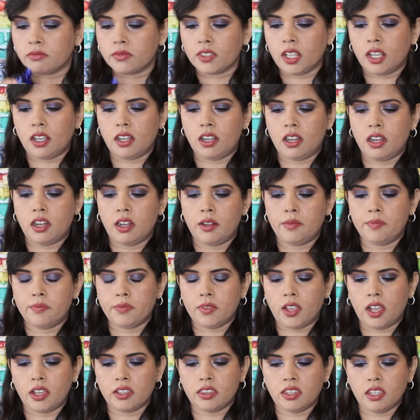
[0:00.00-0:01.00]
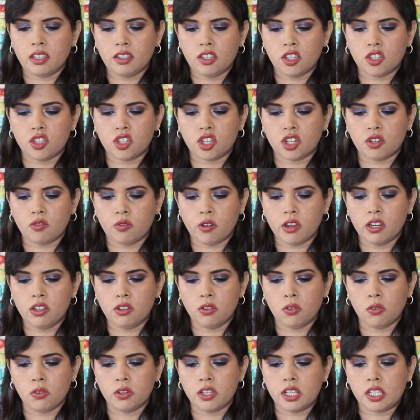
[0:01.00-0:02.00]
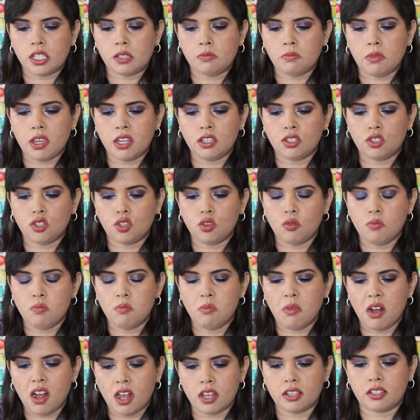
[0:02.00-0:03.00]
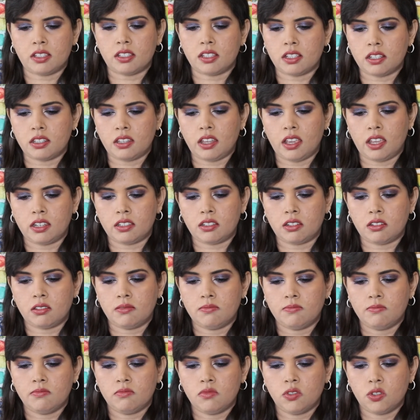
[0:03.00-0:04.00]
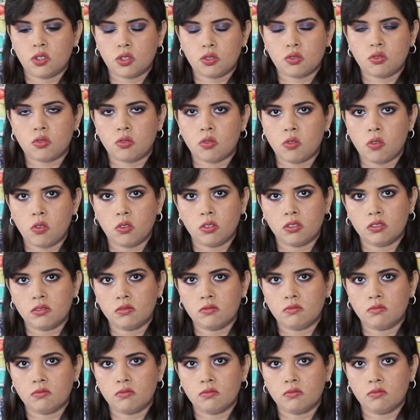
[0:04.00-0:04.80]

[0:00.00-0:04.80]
I think the geraniol is meant to mask that strong